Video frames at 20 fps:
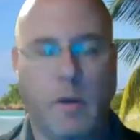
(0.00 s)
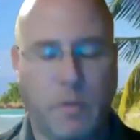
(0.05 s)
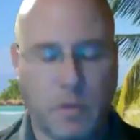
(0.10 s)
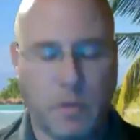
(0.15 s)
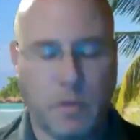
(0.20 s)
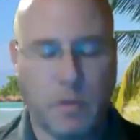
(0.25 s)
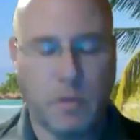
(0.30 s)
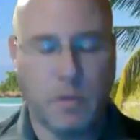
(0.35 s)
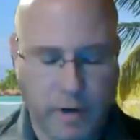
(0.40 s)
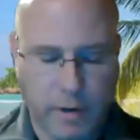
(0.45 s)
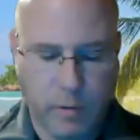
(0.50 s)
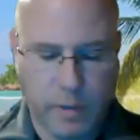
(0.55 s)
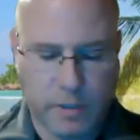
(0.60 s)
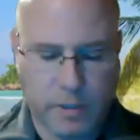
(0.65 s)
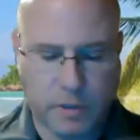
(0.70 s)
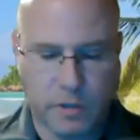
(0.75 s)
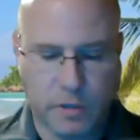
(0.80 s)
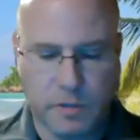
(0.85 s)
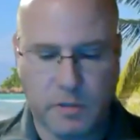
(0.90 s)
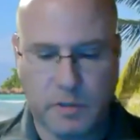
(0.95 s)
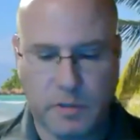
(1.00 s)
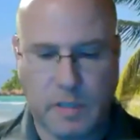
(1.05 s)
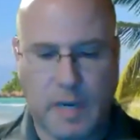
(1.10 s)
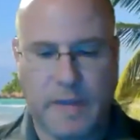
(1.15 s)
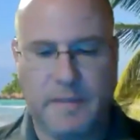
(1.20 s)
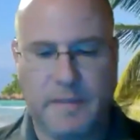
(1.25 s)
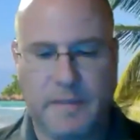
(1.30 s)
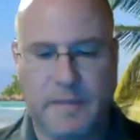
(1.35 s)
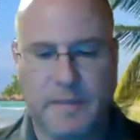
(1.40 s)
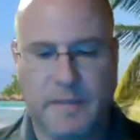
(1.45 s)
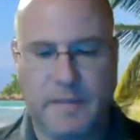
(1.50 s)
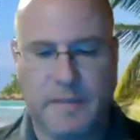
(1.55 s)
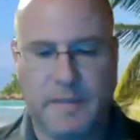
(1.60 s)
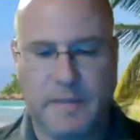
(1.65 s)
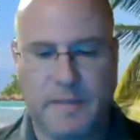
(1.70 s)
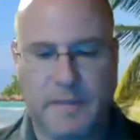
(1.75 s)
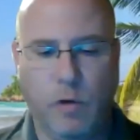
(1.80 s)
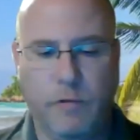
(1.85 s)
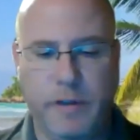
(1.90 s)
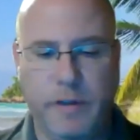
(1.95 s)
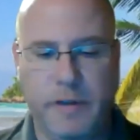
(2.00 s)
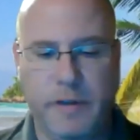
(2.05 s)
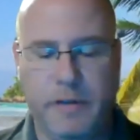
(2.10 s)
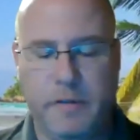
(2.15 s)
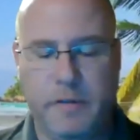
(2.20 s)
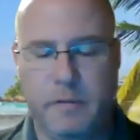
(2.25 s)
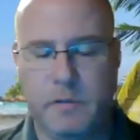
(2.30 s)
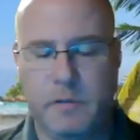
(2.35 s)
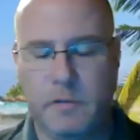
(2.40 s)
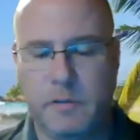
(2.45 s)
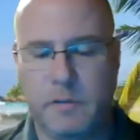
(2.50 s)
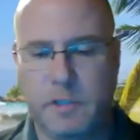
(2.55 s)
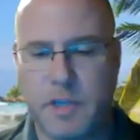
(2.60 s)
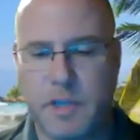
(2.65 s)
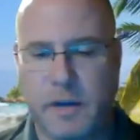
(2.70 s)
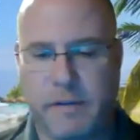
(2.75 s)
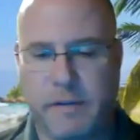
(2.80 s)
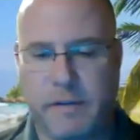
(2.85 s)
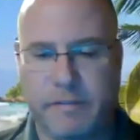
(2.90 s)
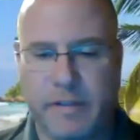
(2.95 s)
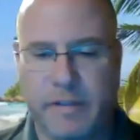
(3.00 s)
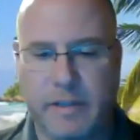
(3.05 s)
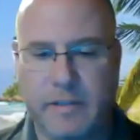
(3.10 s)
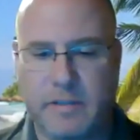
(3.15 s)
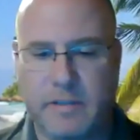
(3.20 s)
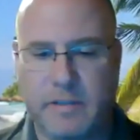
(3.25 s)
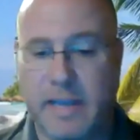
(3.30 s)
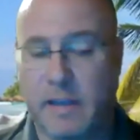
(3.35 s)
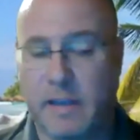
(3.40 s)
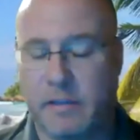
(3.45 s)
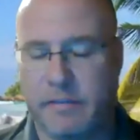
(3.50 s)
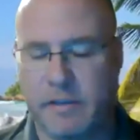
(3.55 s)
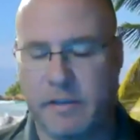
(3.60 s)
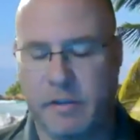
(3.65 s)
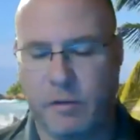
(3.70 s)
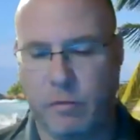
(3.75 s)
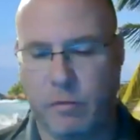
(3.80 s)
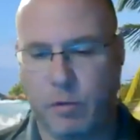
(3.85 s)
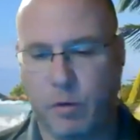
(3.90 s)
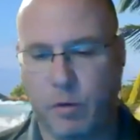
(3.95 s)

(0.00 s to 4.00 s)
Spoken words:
Those are great questions. I think the COVID stuff is the elephant in